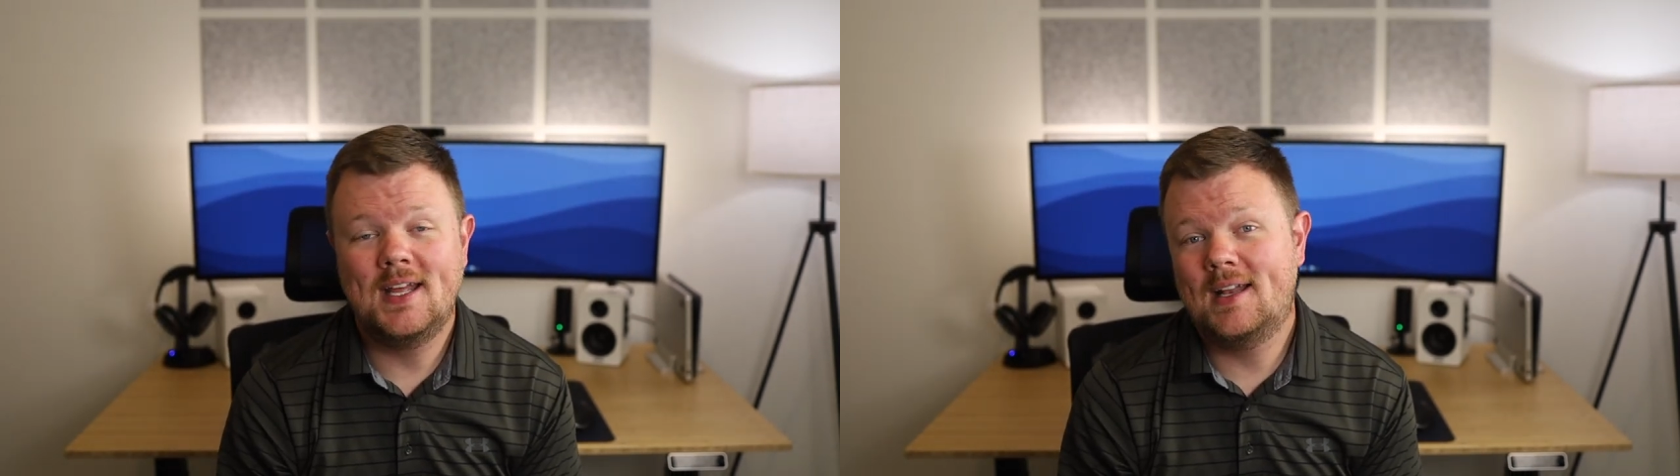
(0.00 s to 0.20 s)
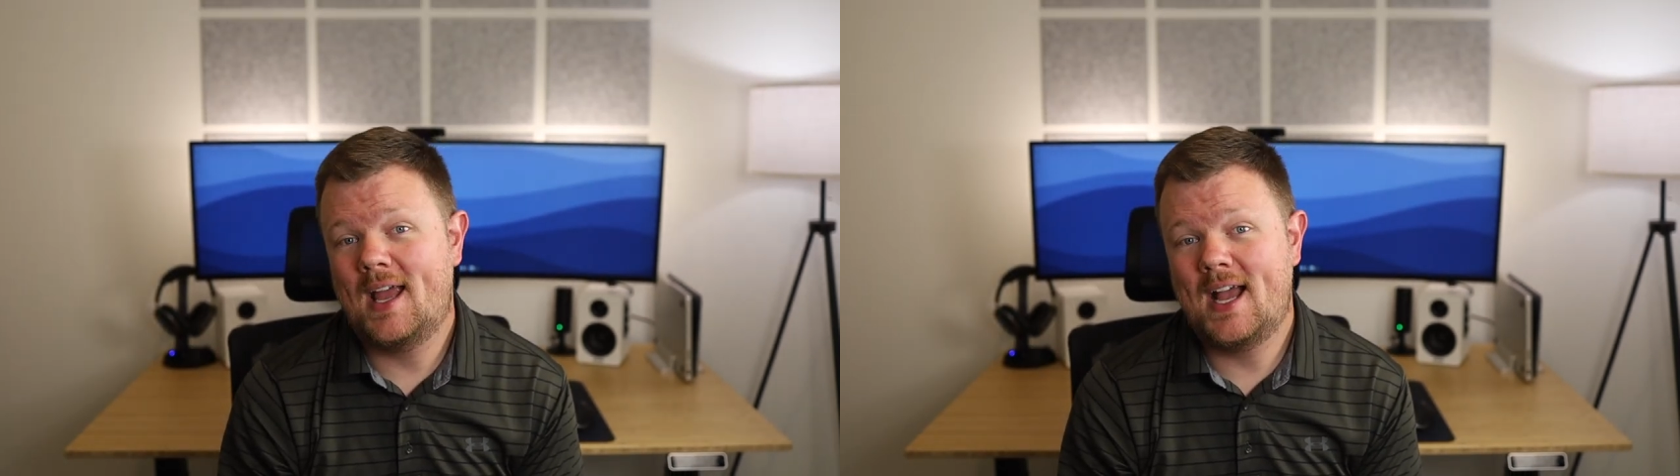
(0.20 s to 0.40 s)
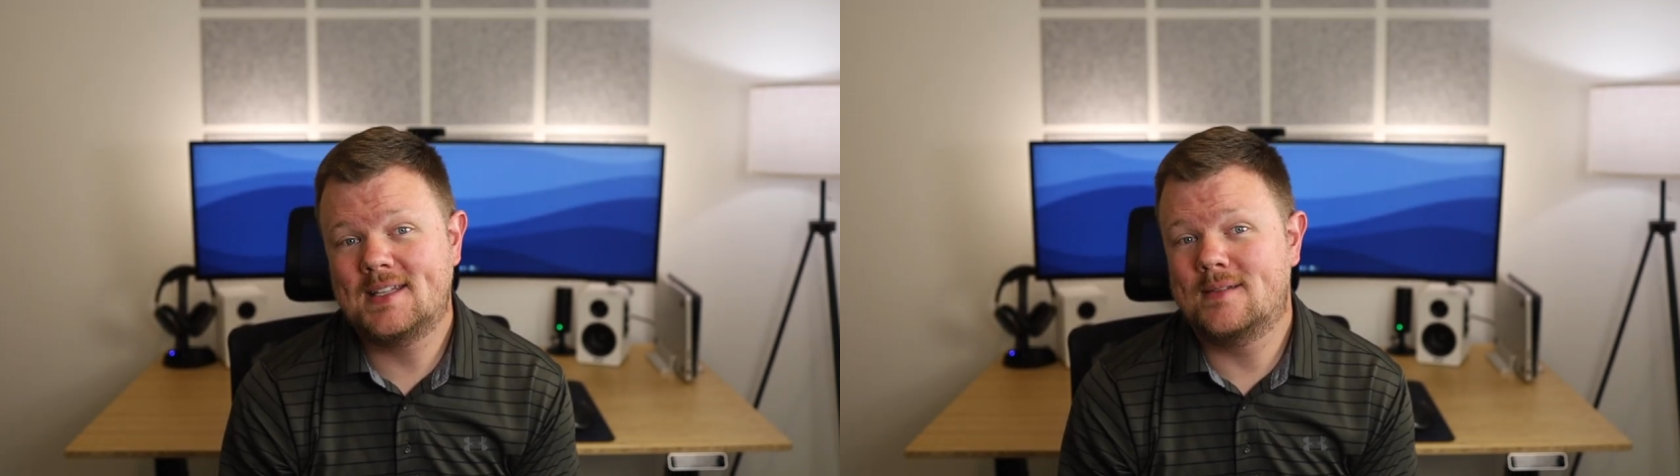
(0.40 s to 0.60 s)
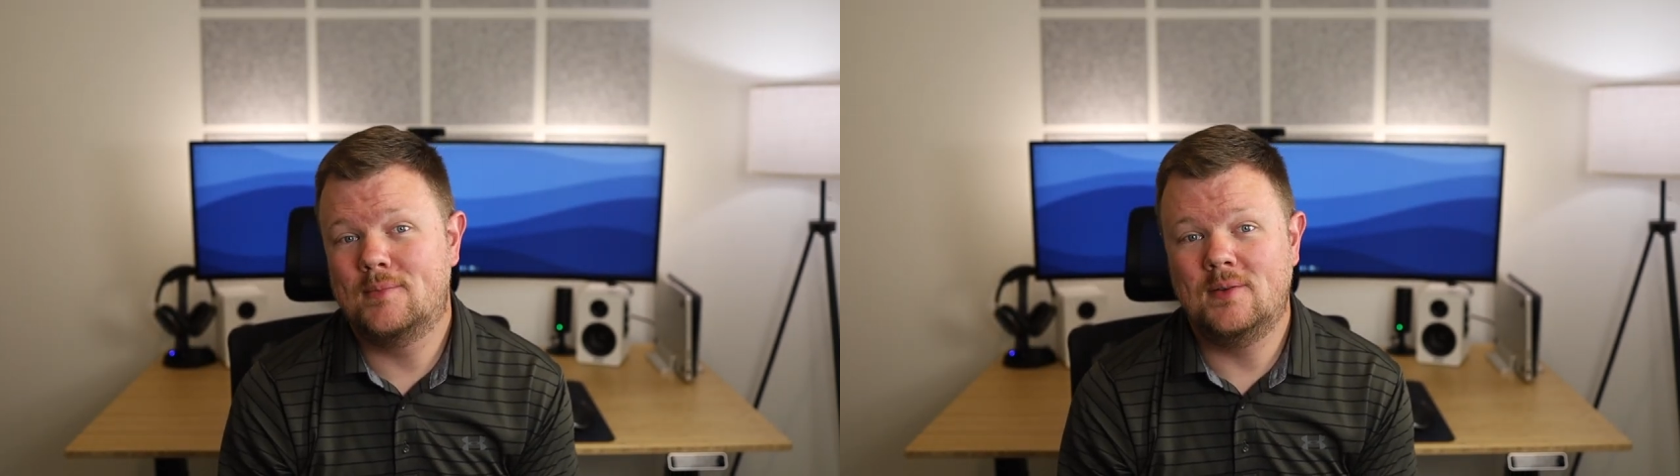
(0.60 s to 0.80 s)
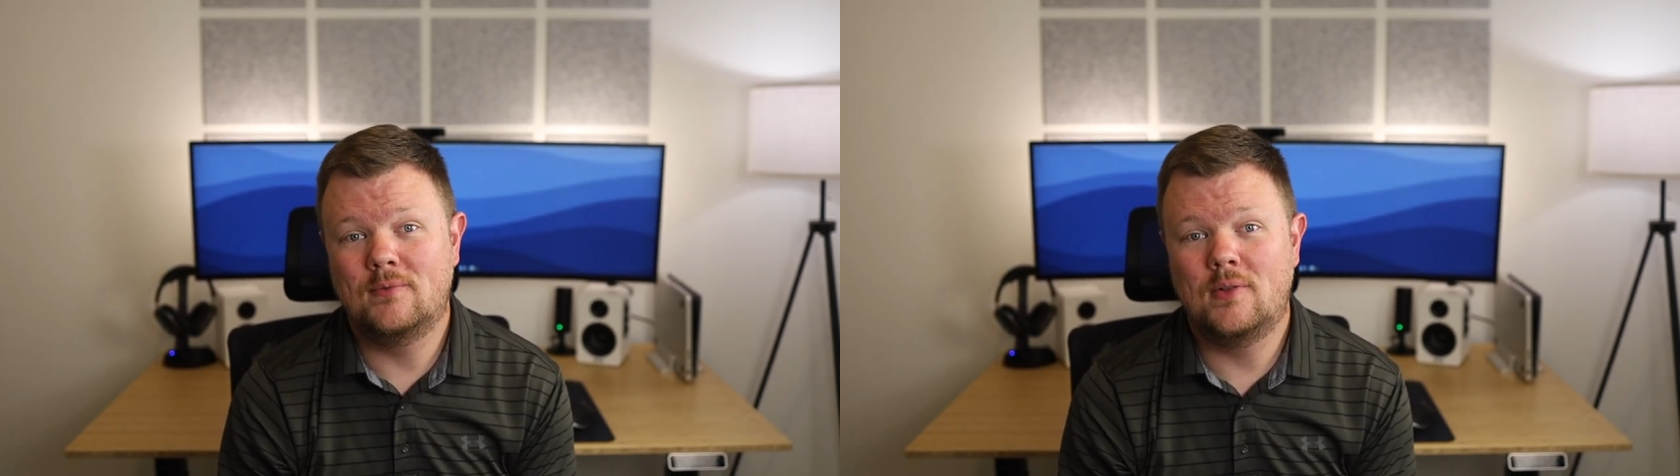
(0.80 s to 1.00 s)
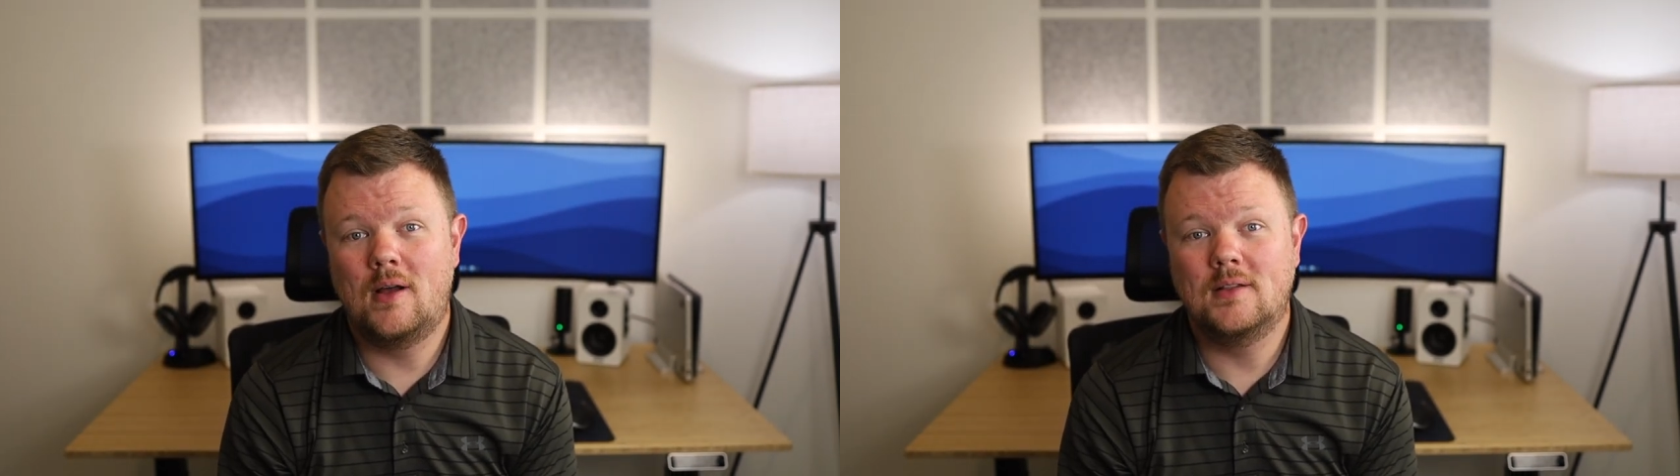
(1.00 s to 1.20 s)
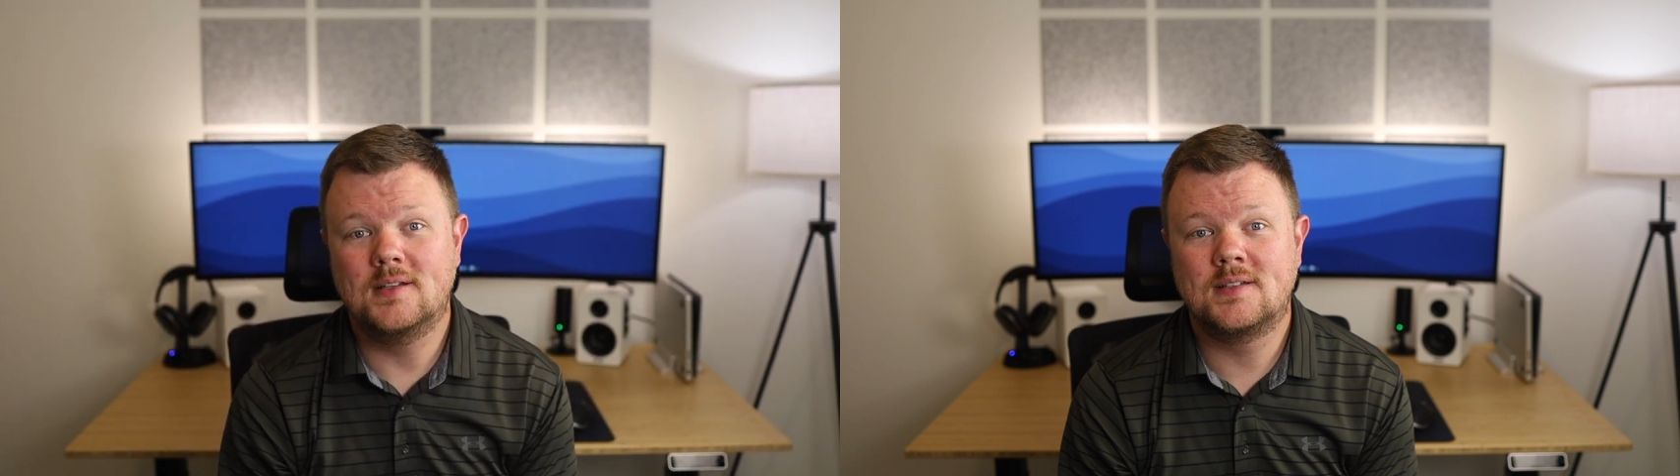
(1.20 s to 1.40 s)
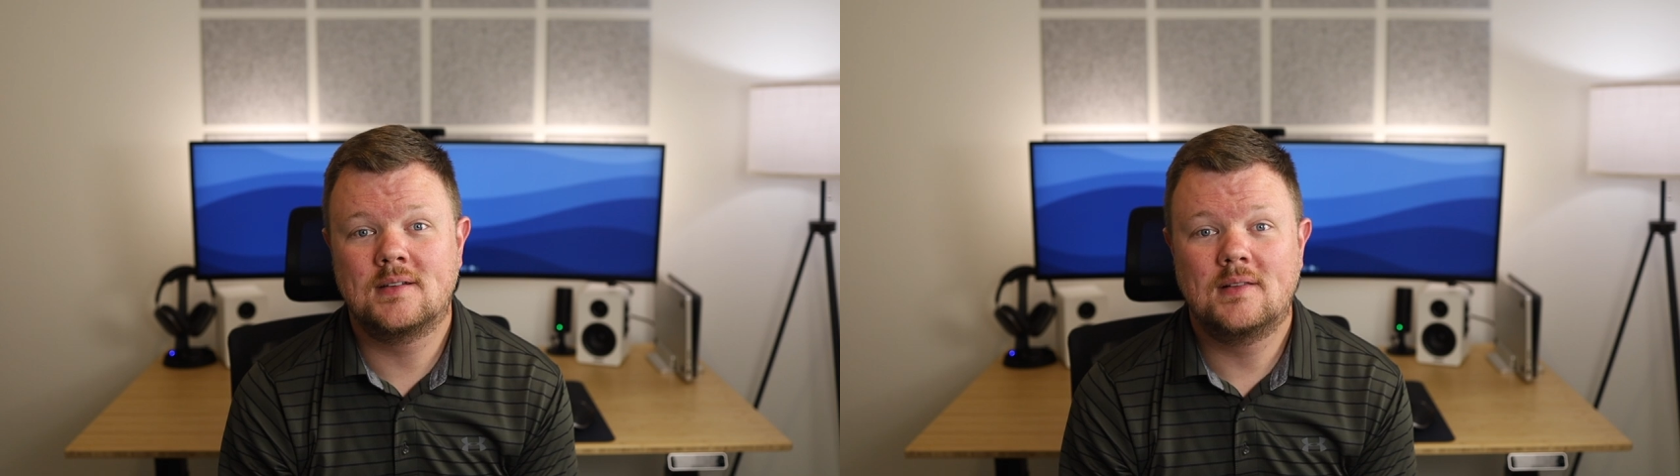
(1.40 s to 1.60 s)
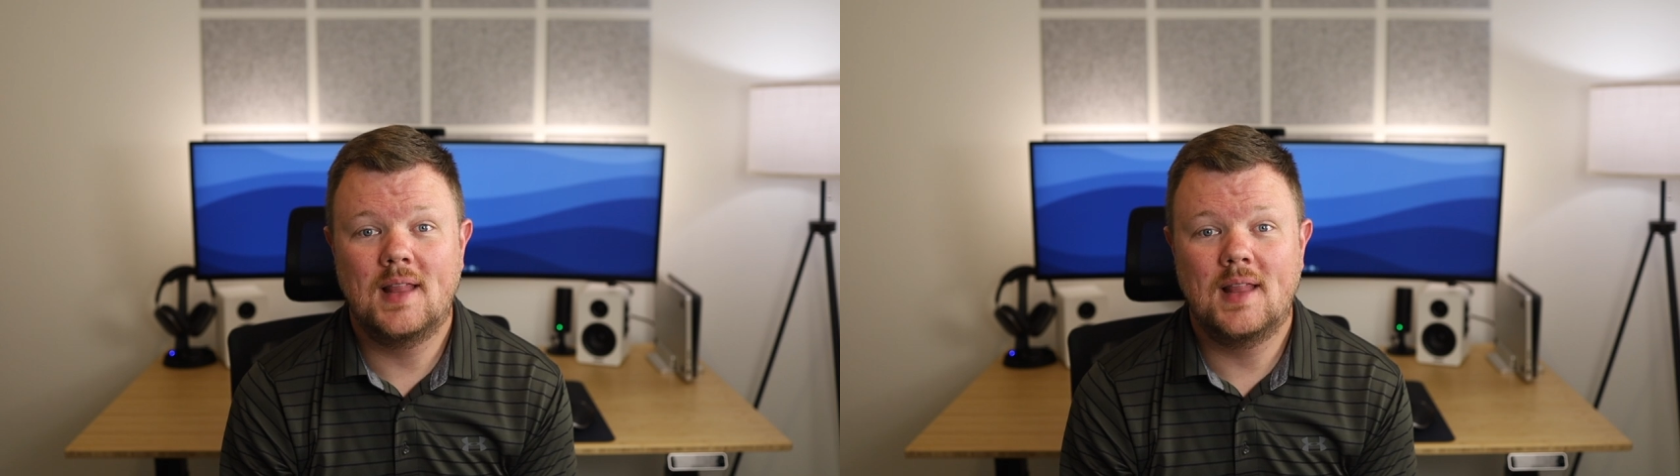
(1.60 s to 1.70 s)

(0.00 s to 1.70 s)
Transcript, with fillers: it hasn't been flawless.